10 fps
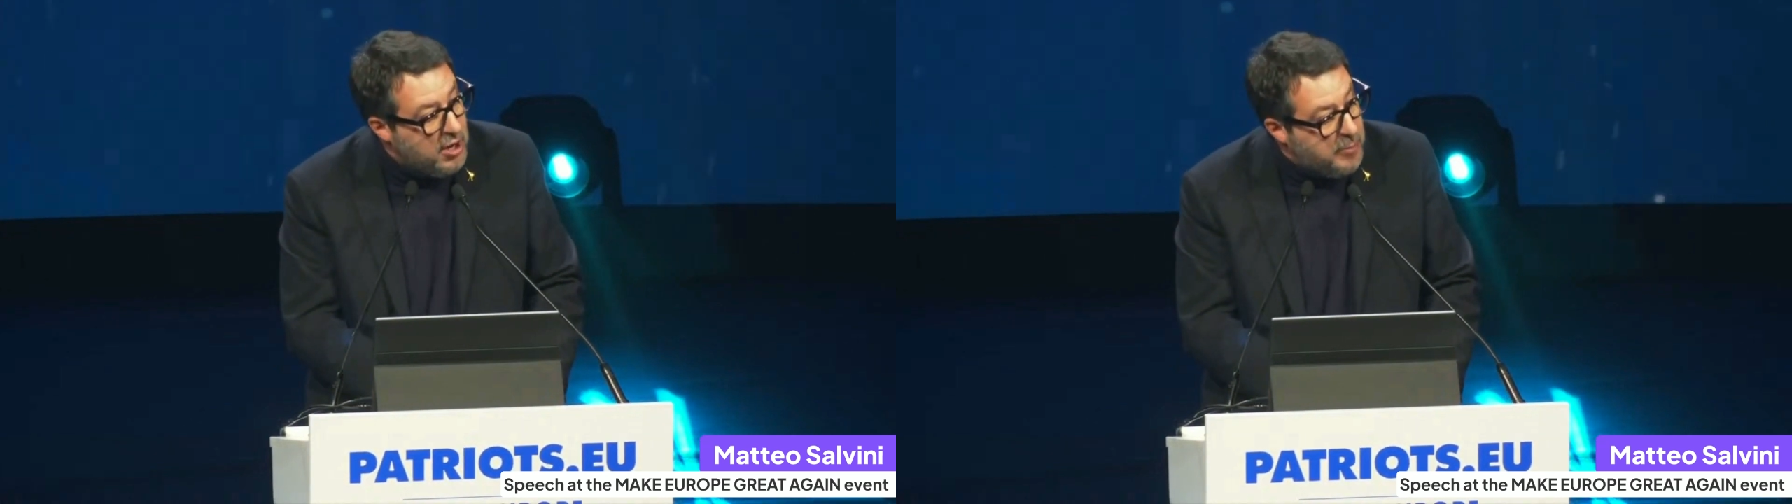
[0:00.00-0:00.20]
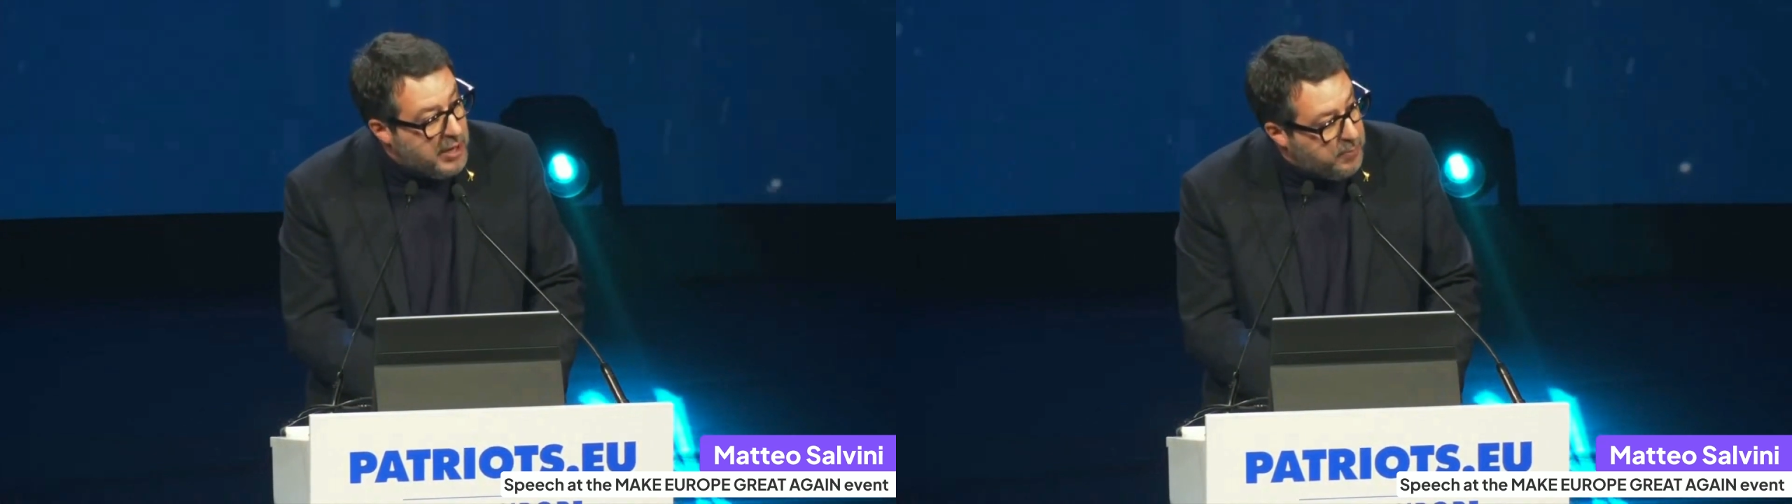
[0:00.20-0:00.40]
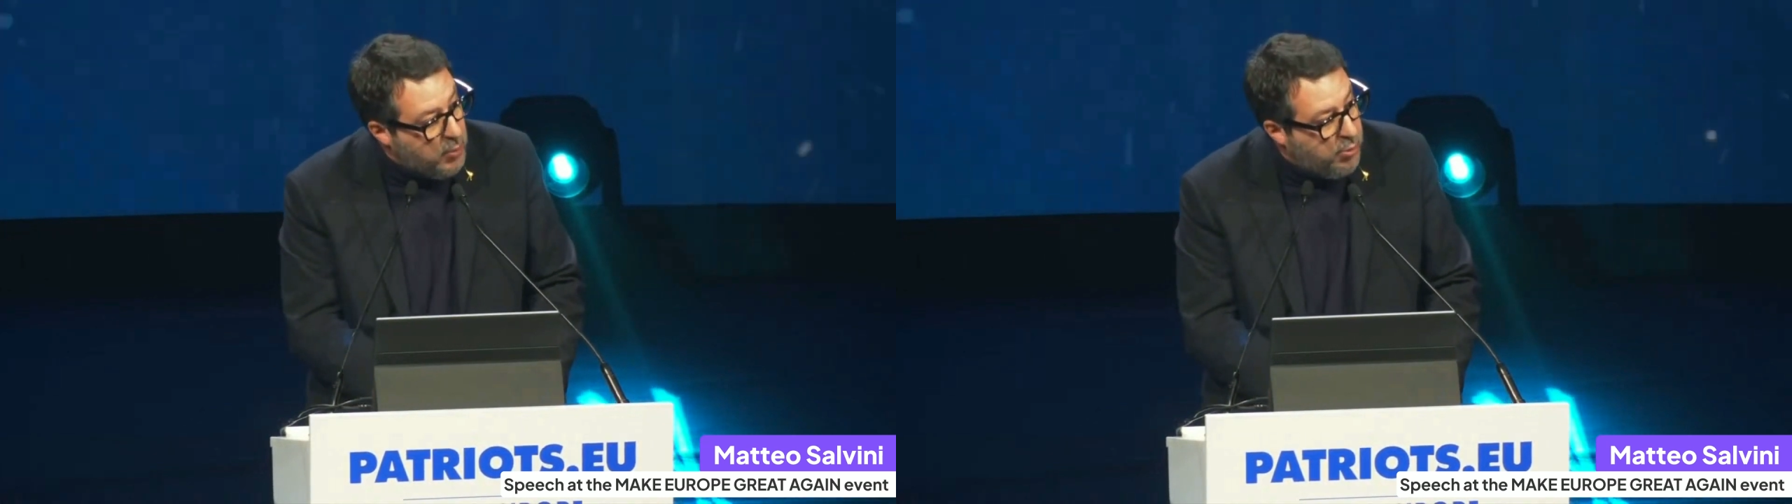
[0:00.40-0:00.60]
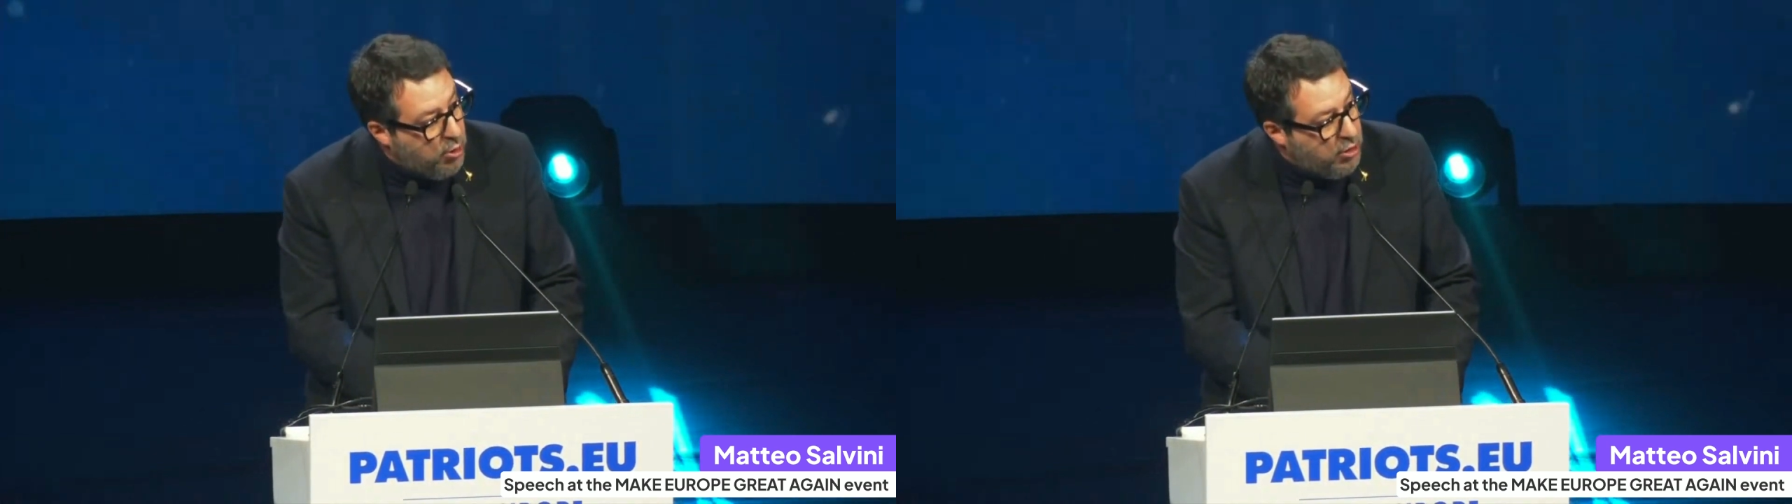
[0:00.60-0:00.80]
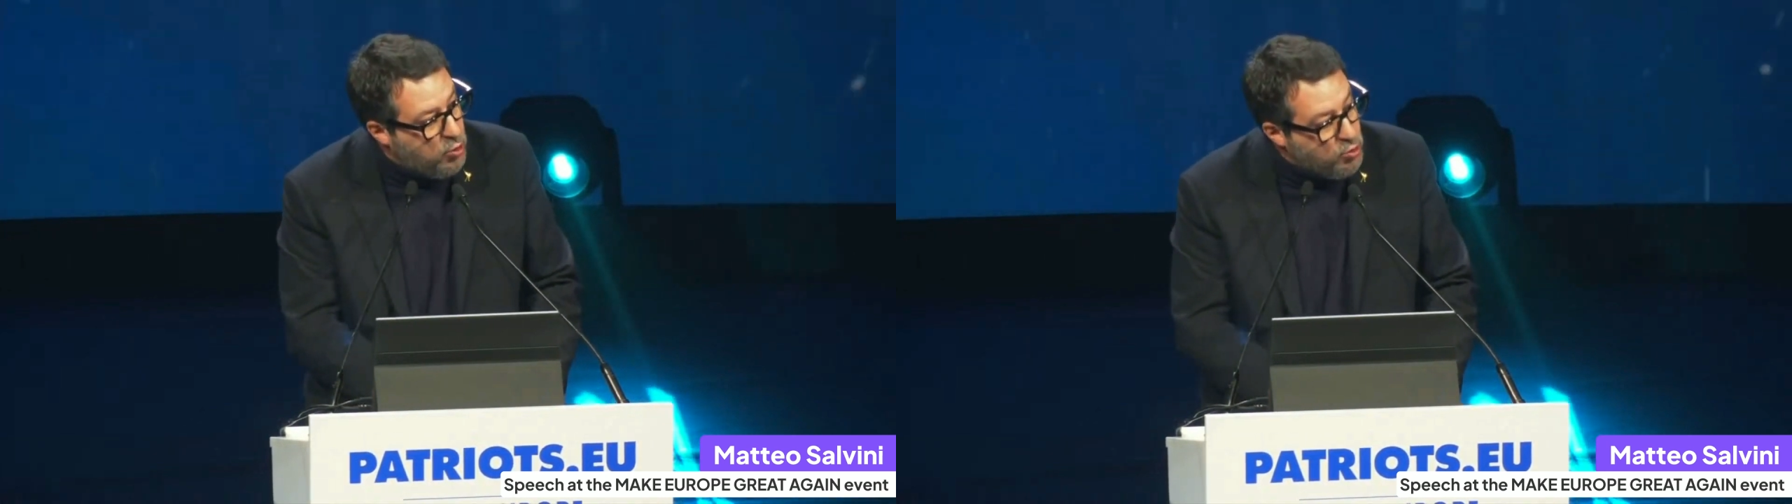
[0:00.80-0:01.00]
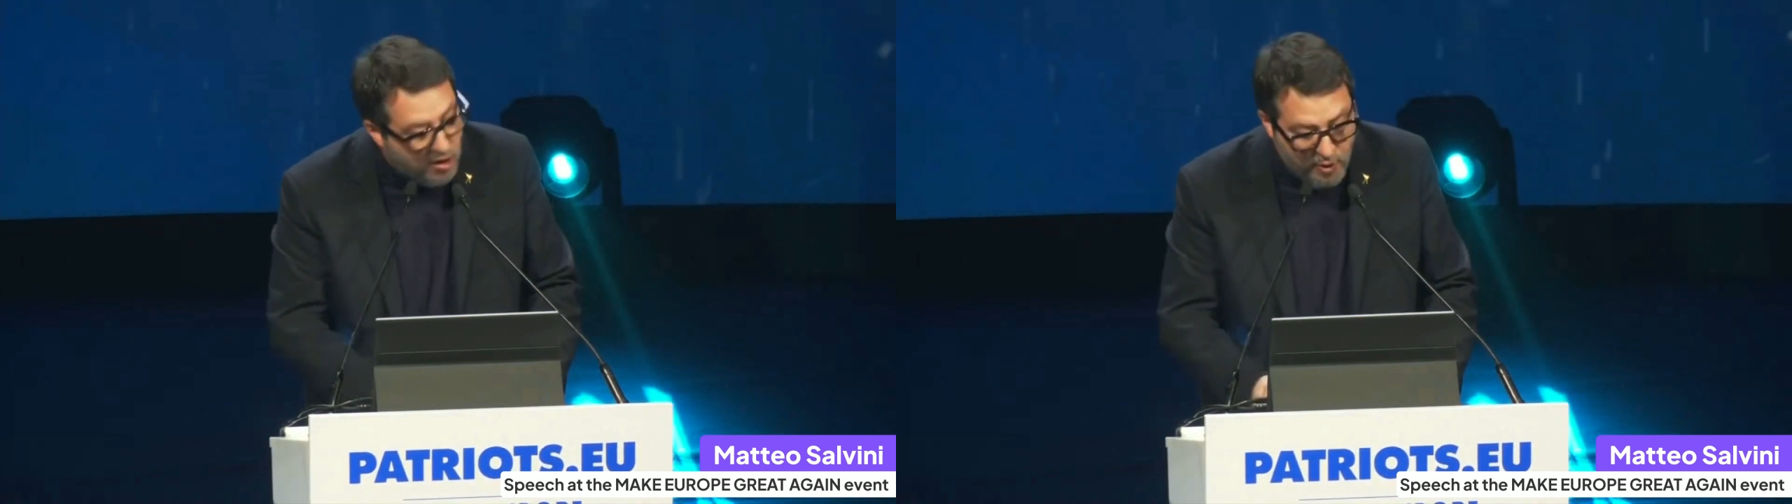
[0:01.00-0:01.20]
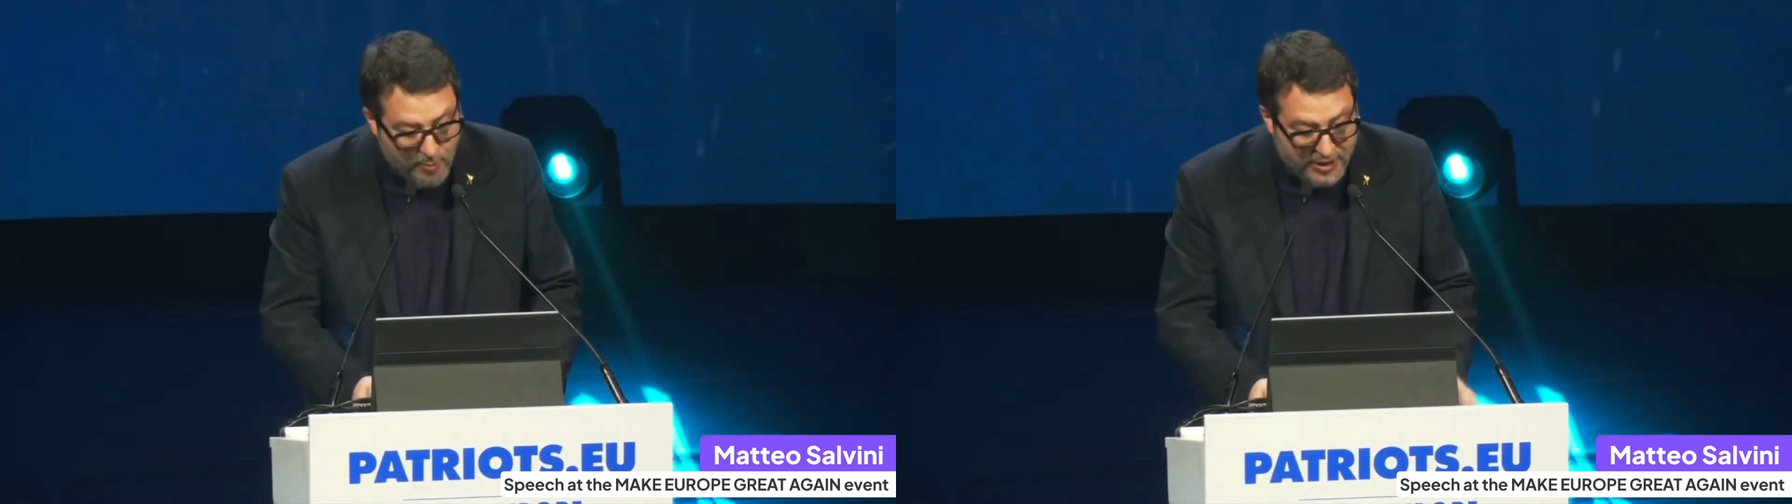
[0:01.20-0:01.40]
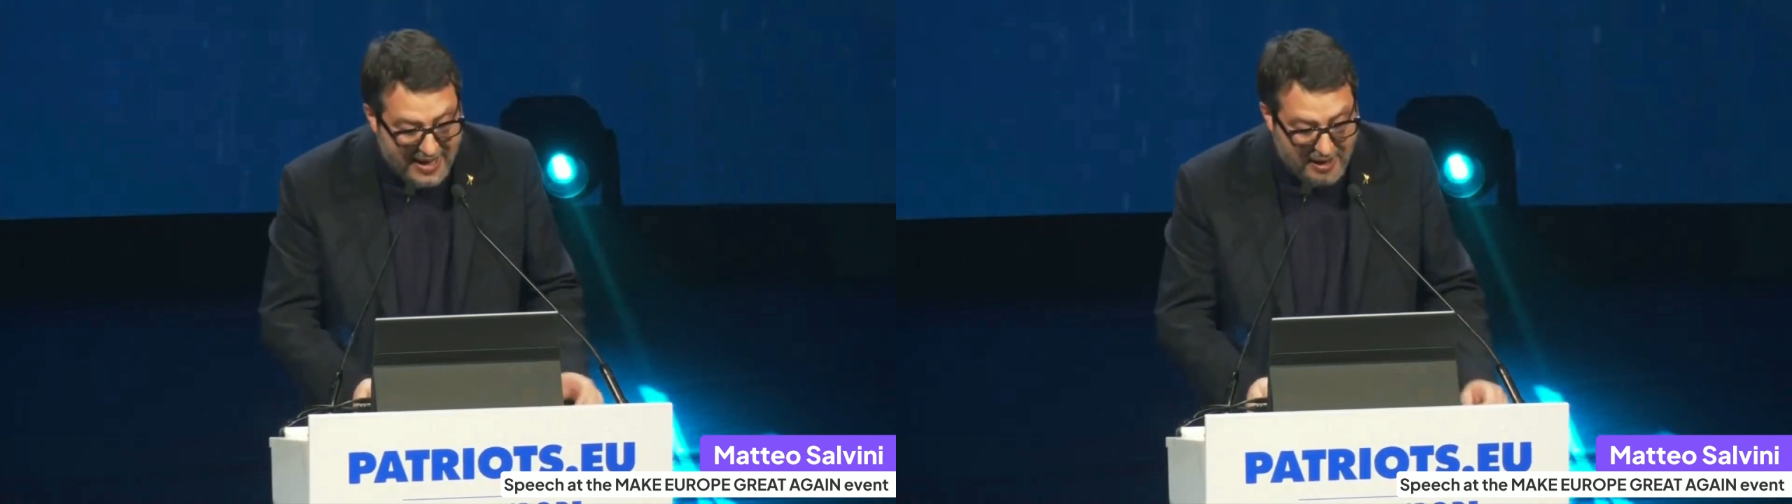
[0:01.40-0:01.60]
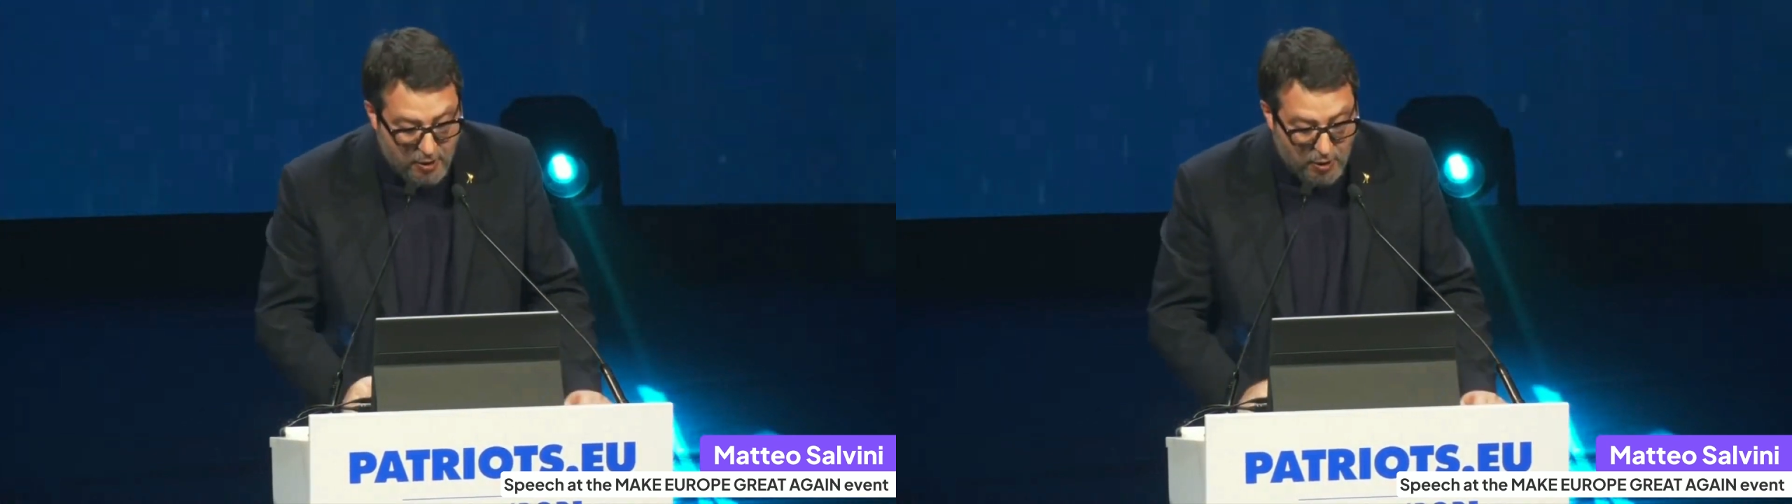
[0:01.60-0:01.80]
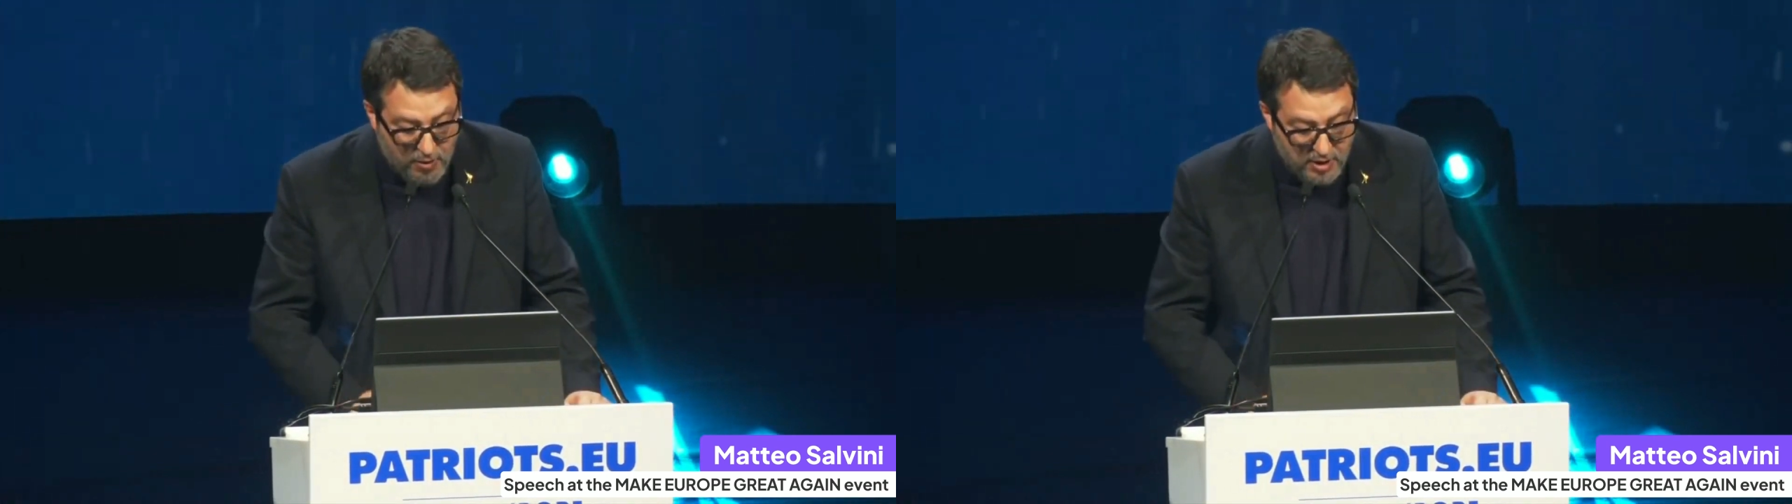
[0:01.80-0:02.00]
to propose a new model
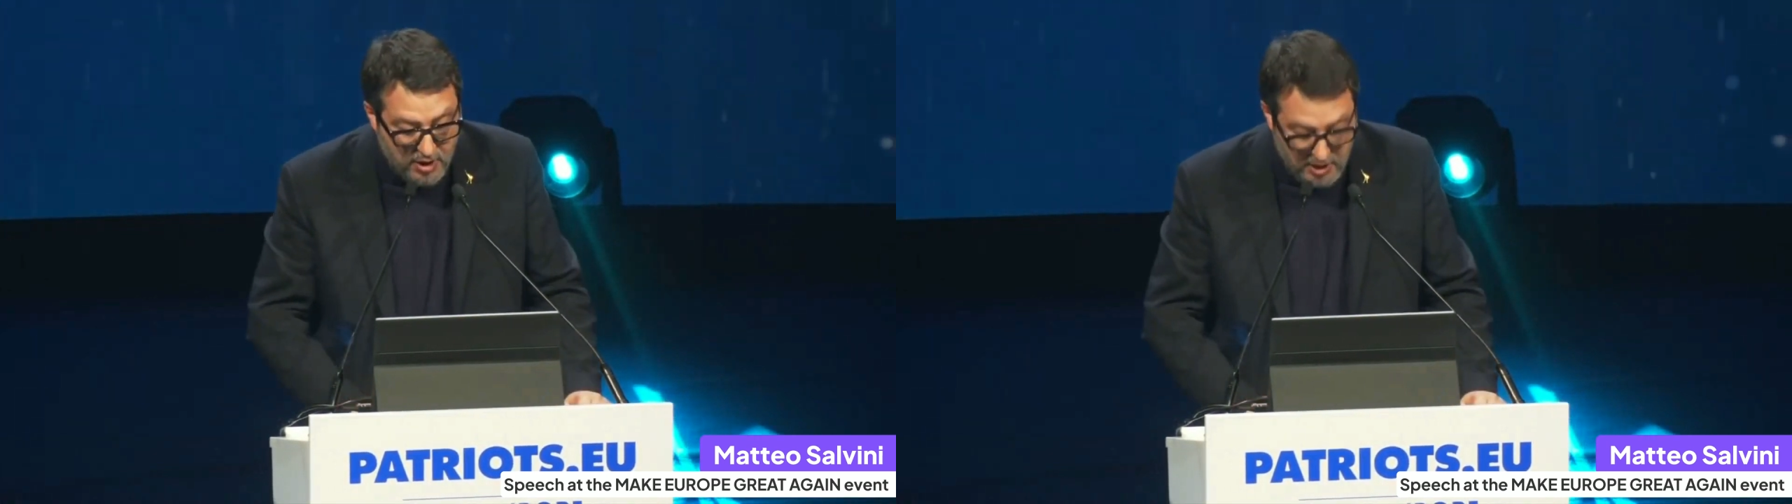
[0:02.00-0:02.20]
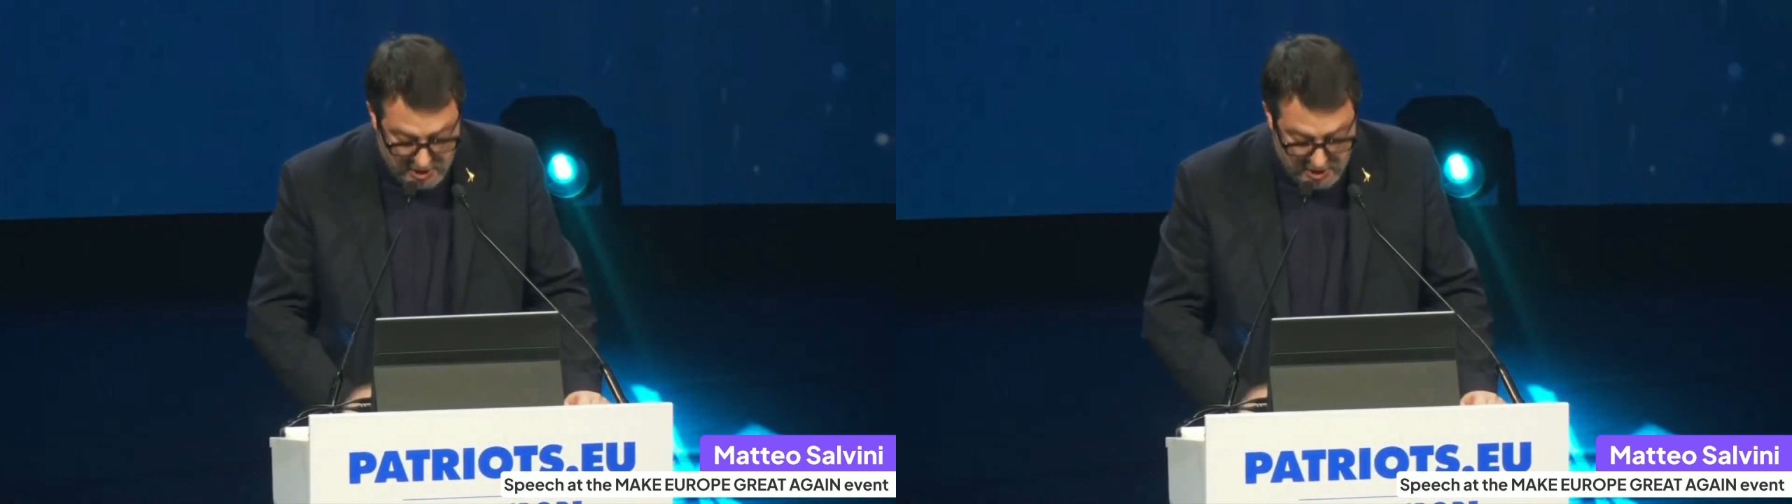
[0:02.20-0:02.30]
of Europe,